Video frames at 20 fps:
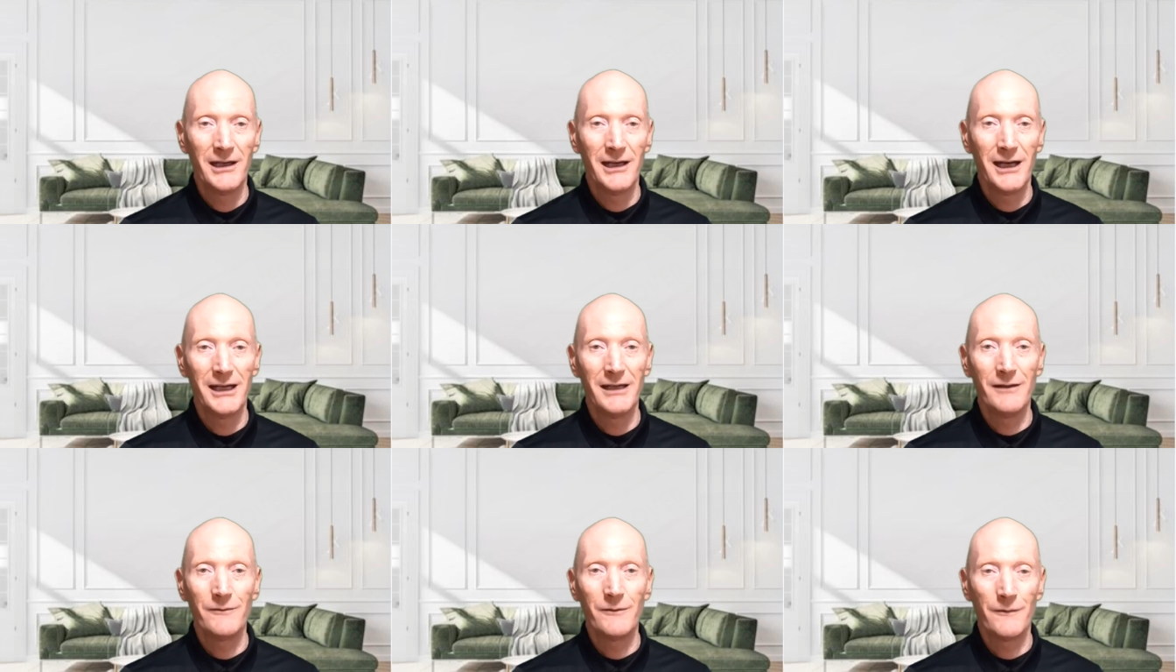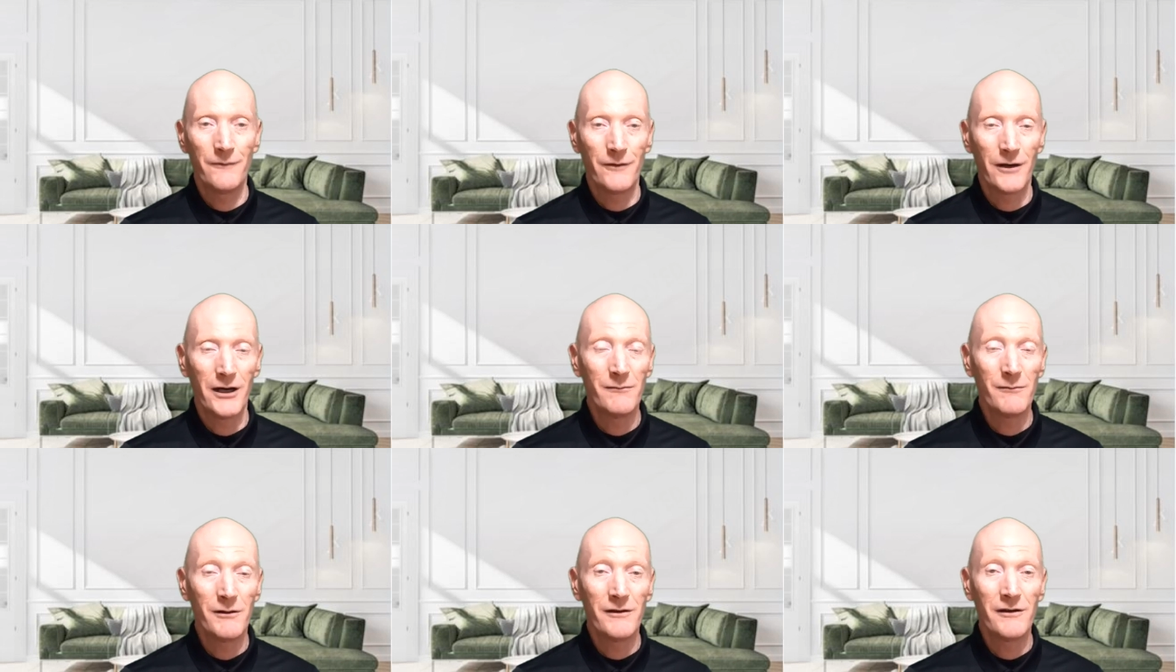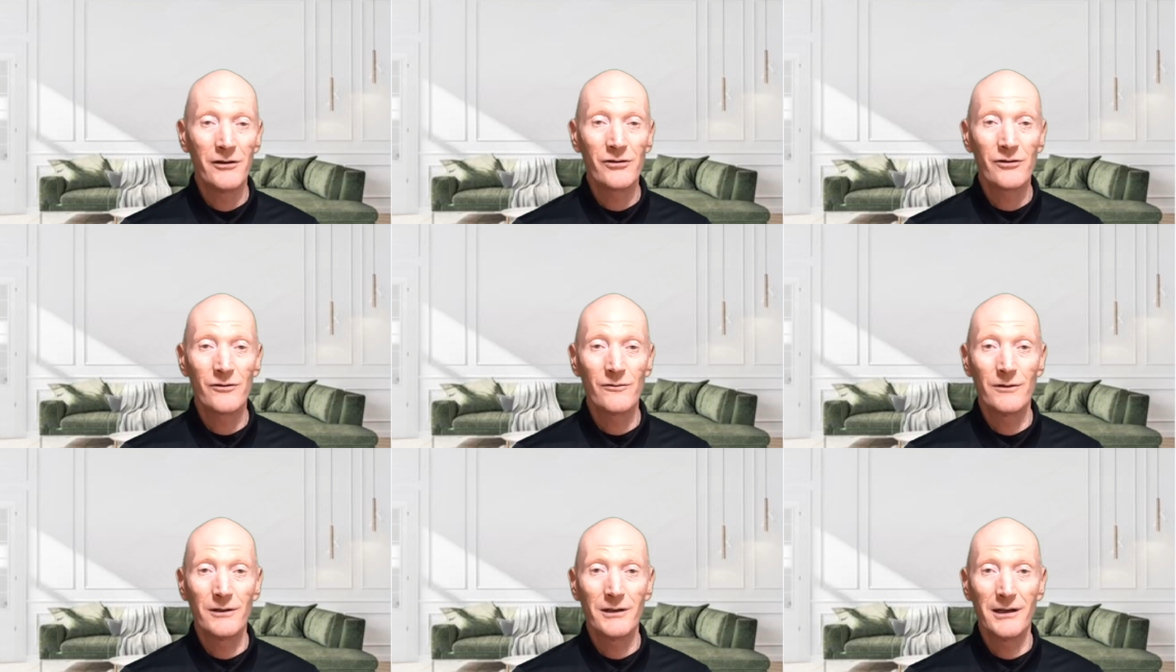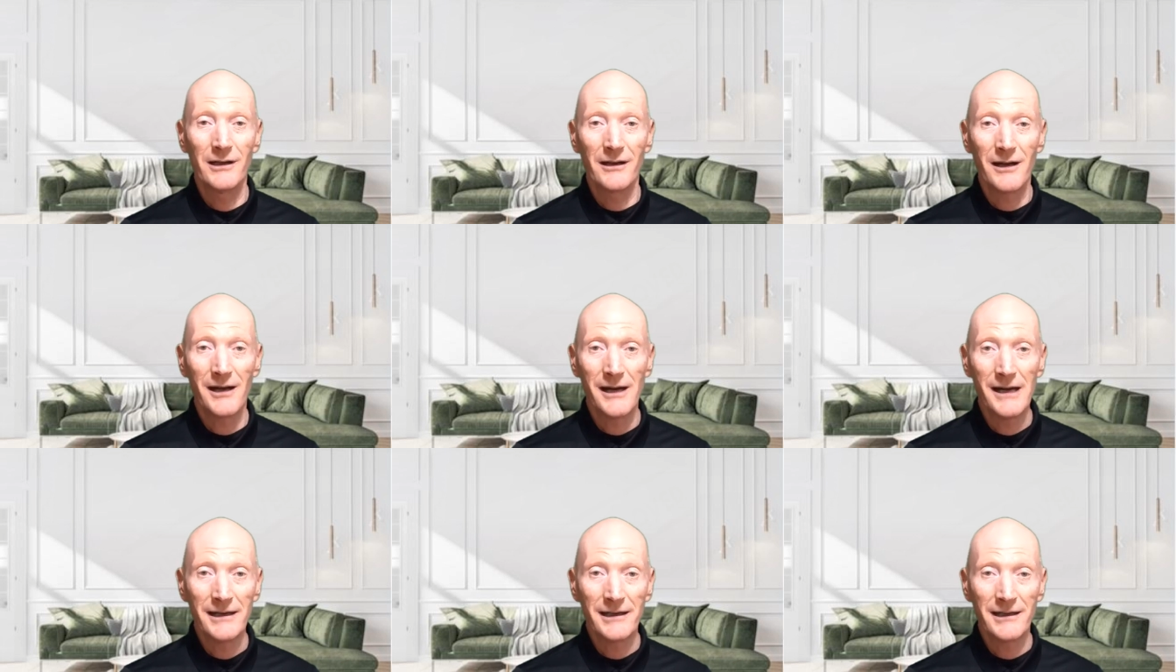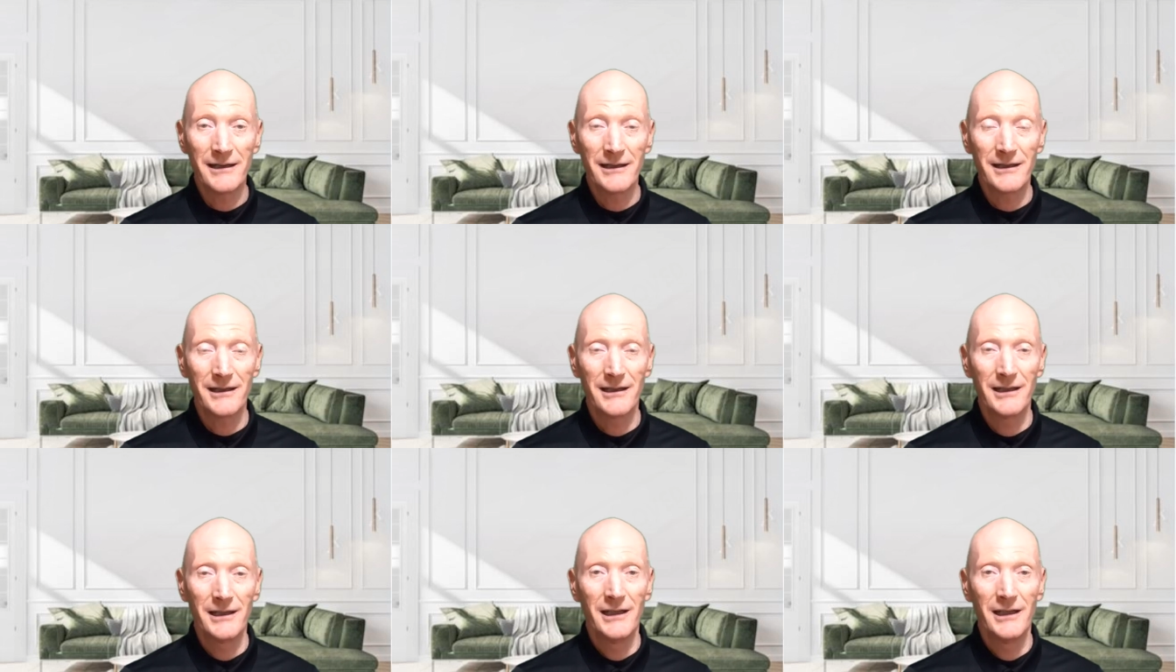and if you find one that you really like,